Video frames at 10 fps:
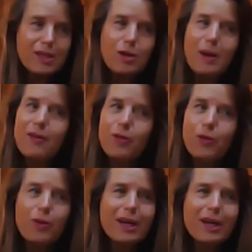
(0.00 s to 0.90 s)
you may have
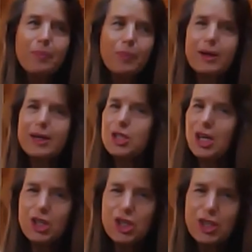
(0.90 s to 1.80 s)
already
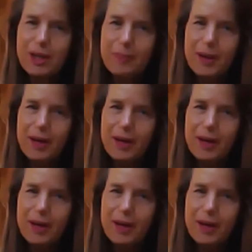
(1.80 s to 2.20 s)
prejudged them